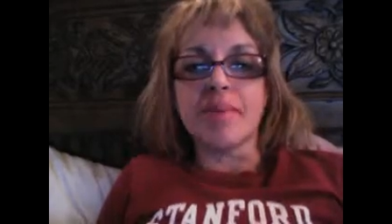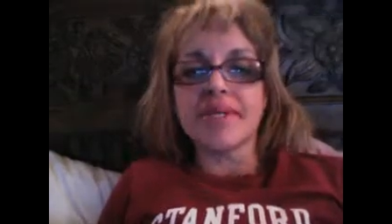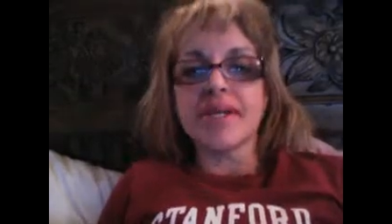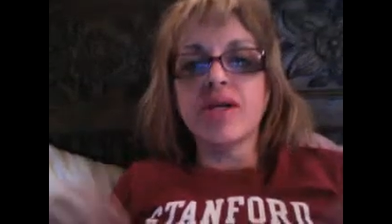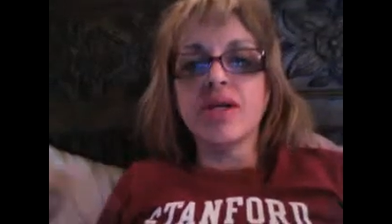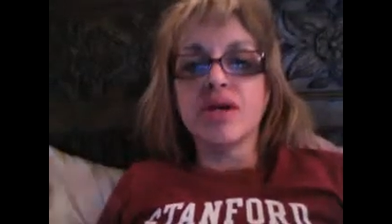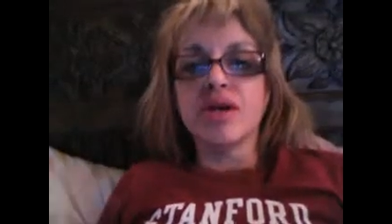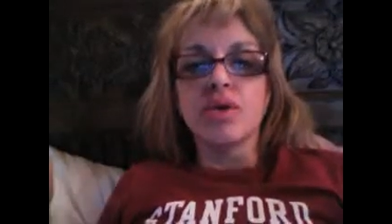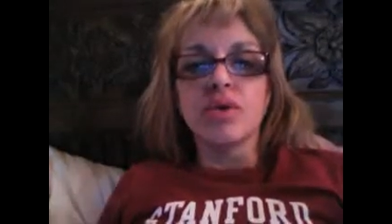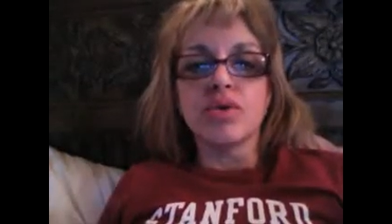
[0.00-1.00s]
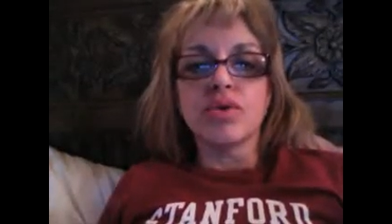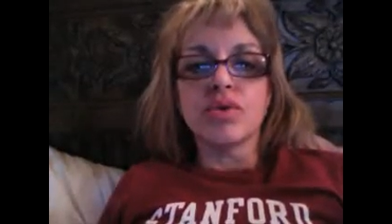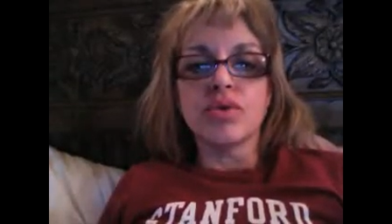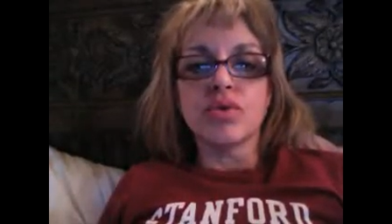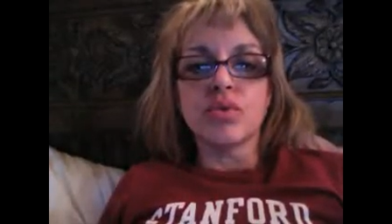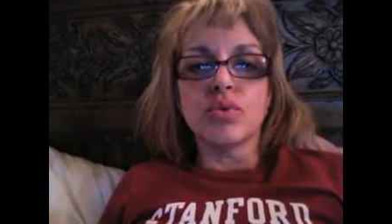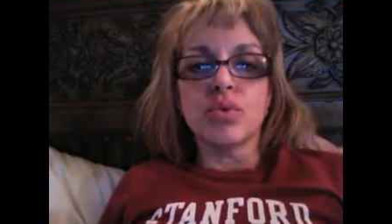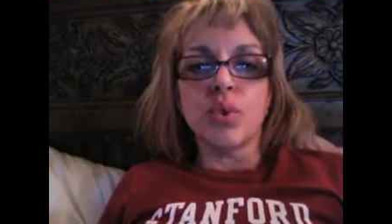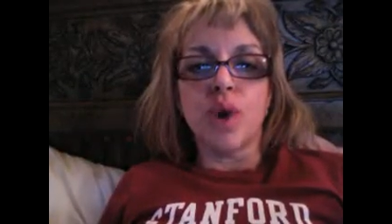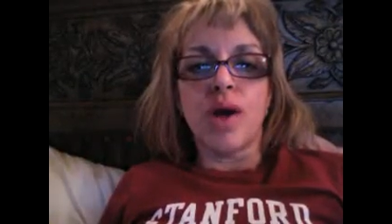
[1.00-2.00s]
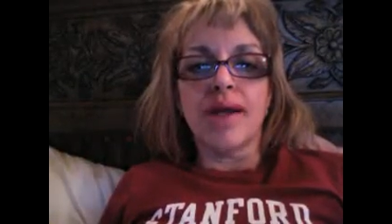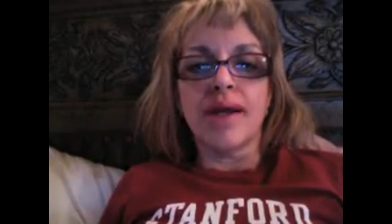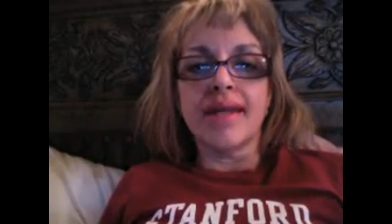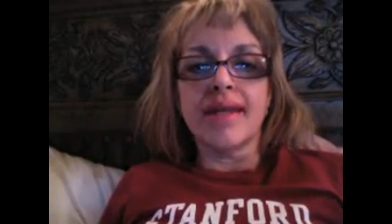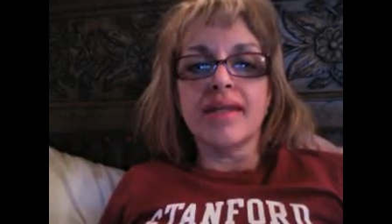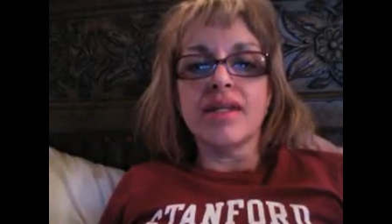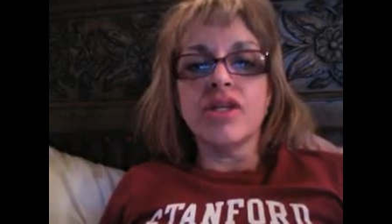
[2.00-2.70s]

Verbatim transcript: you walk in,